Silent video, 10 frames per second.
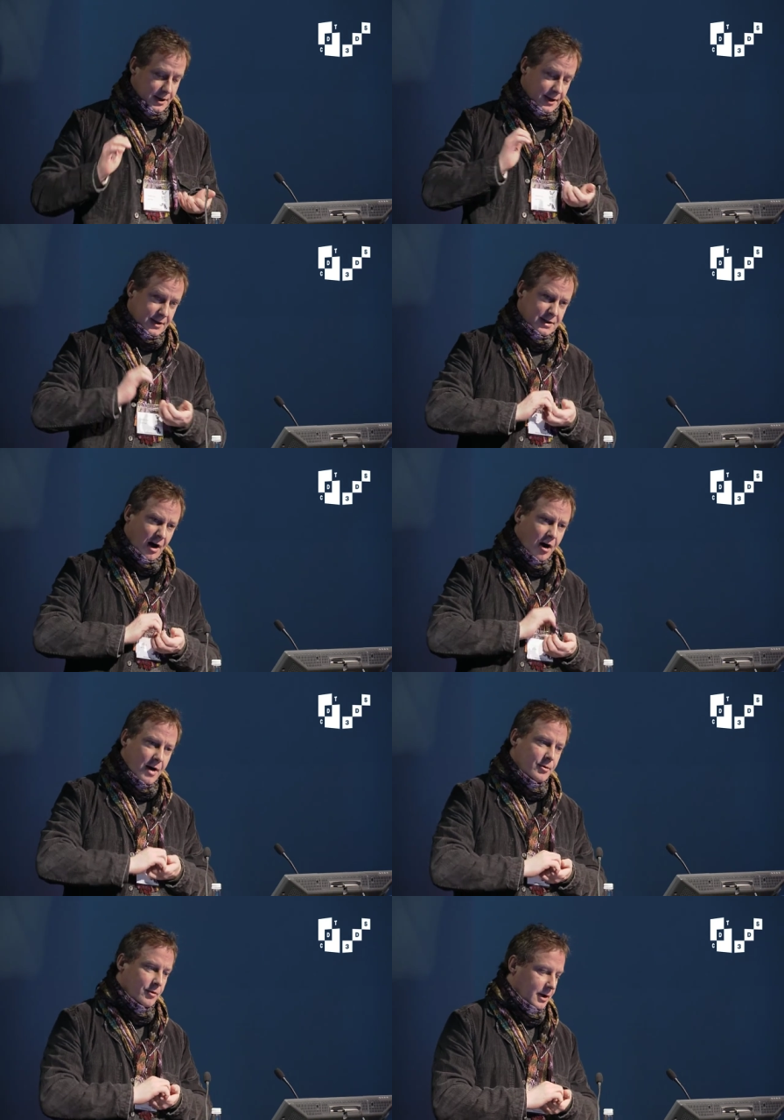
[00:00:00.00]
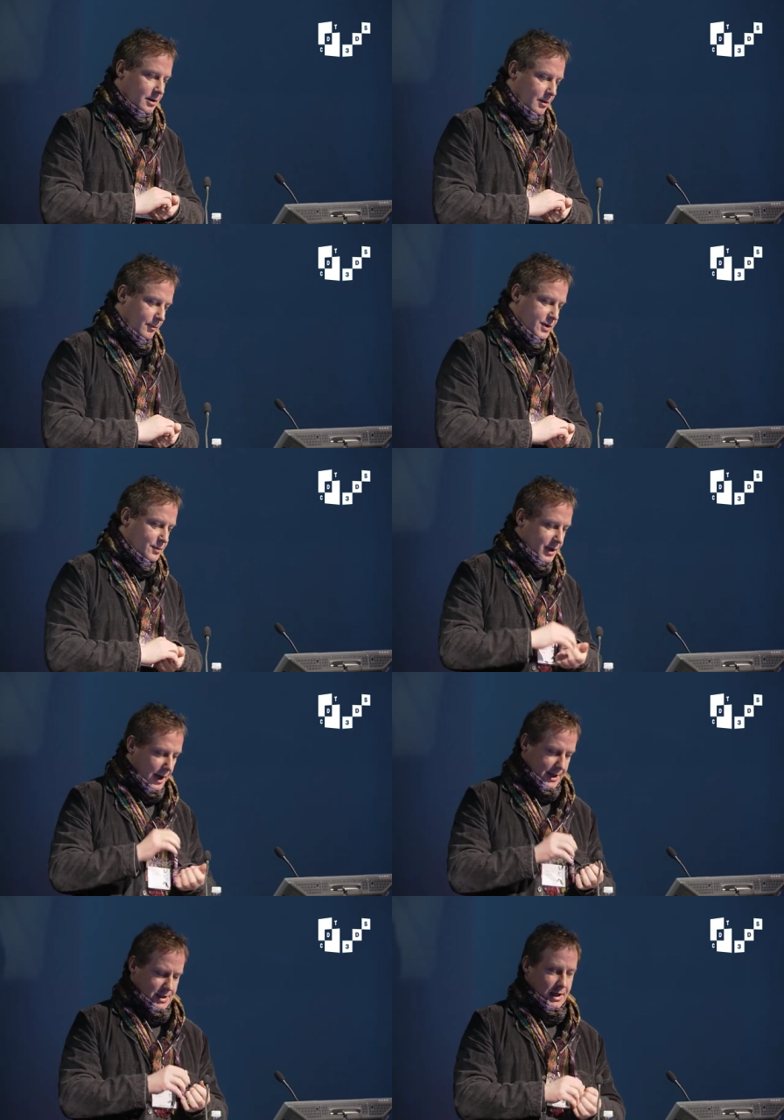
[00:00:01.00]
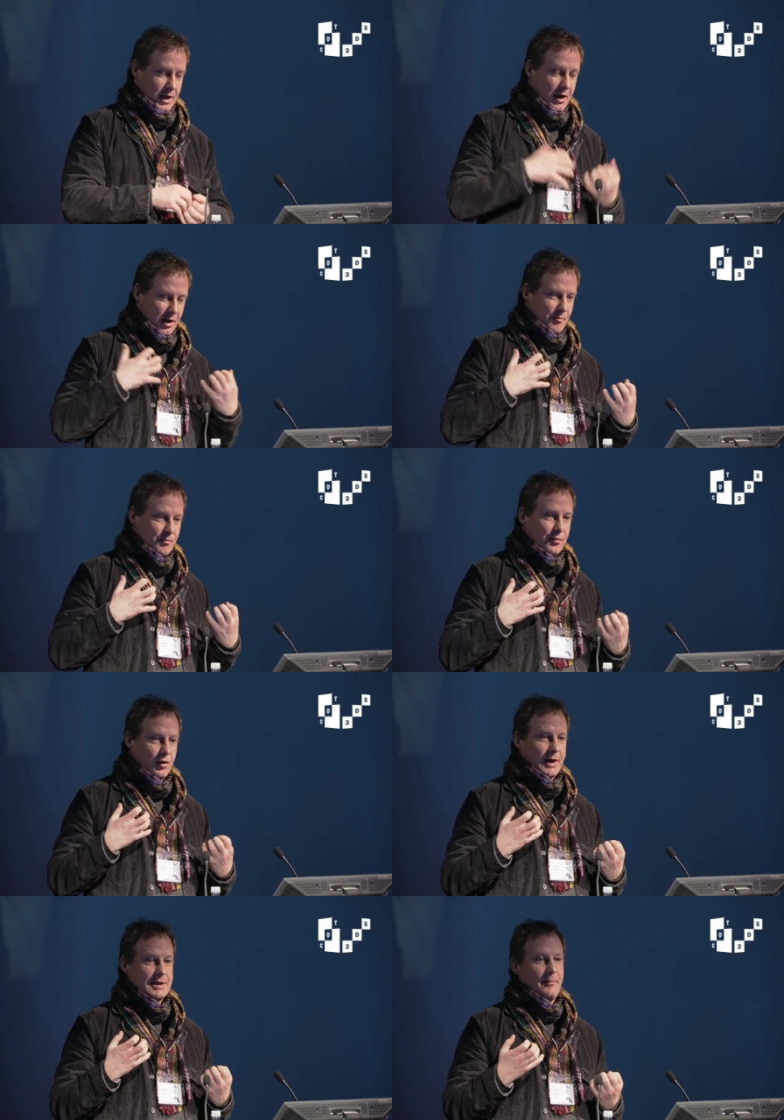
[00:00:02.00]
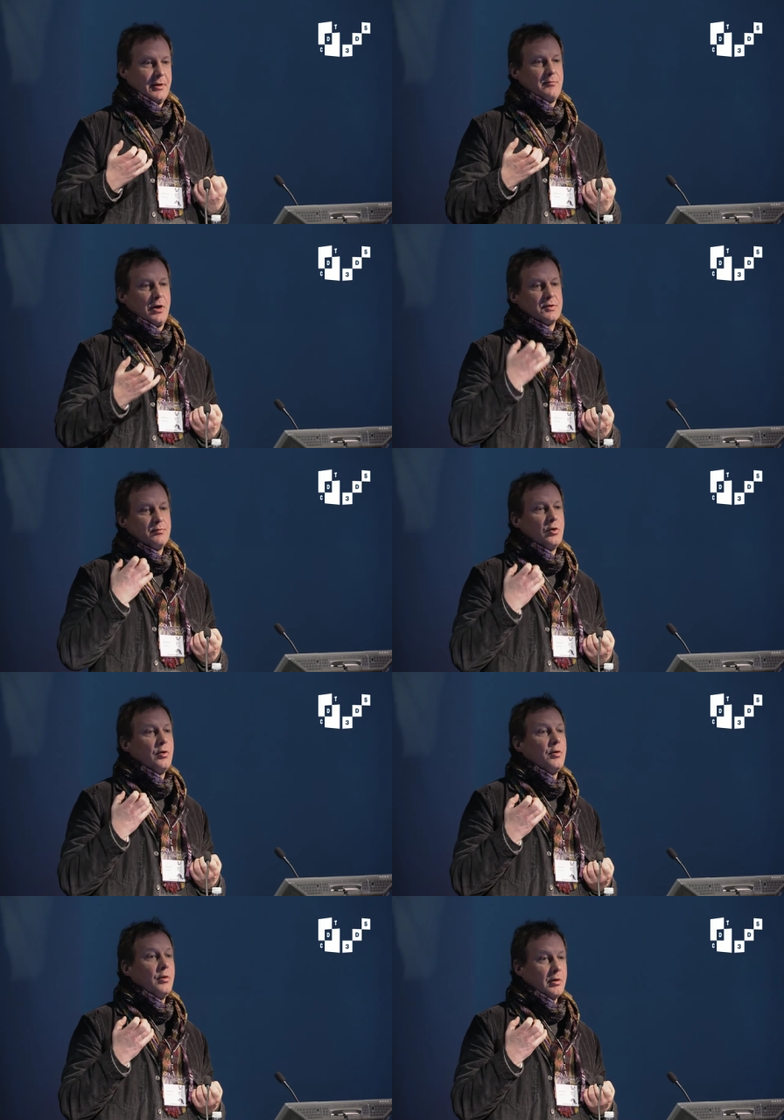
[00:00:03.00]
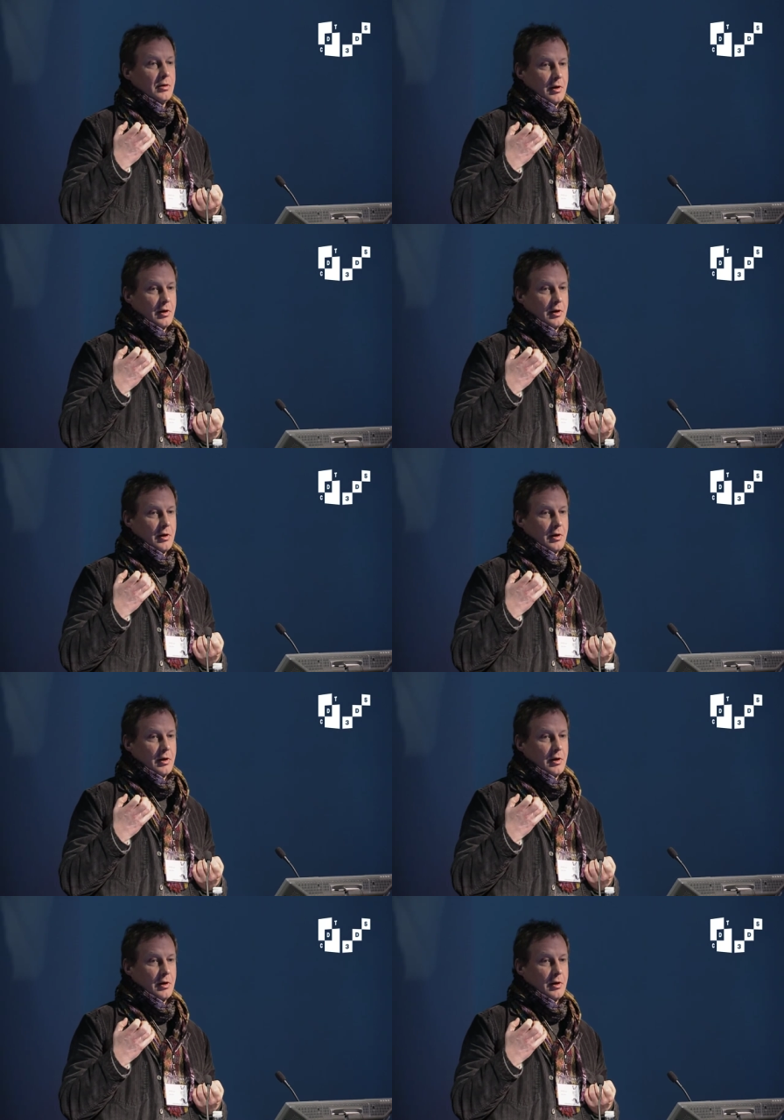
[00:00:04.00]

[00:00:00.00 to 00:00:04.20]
And then there's the hyperreal, which would actually bring something much more